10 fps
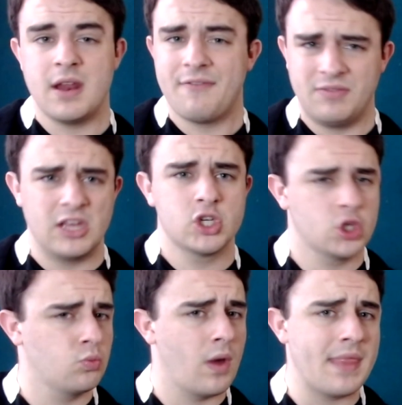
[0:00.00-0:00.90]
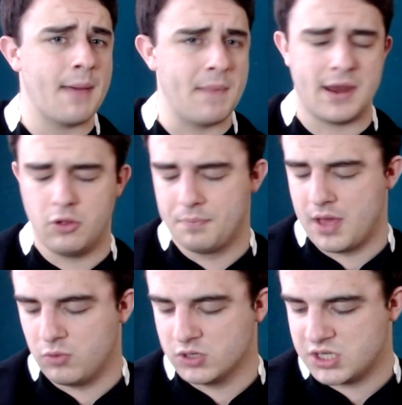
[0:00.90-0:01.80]
I think they should win that battle,
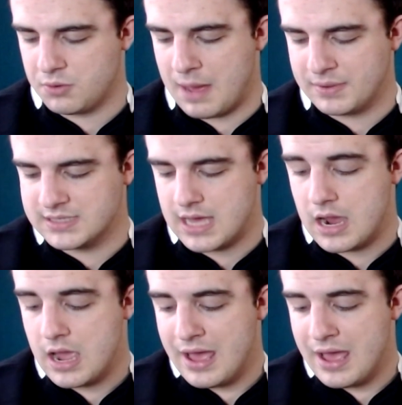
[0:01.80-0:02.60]
but we'll see what happens there.